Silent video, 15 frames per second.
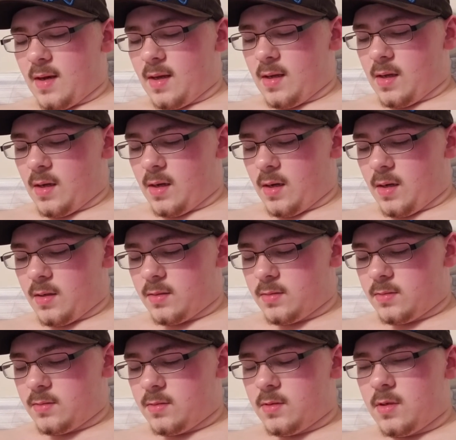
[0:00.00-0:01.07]
I
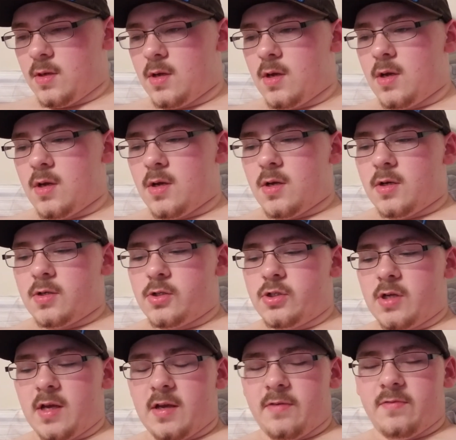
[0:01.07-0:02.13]

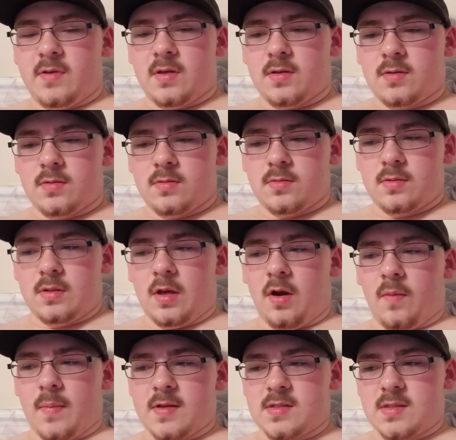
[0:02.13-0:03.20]
shaved, did
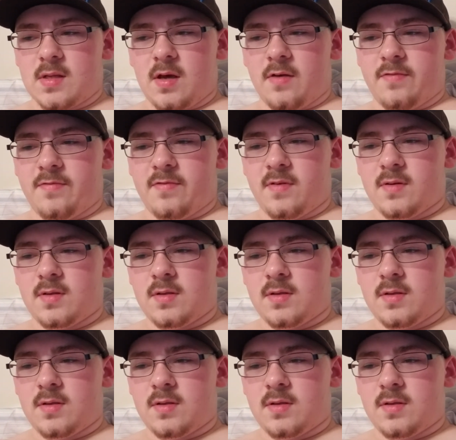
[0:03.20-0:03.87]
all my stuff.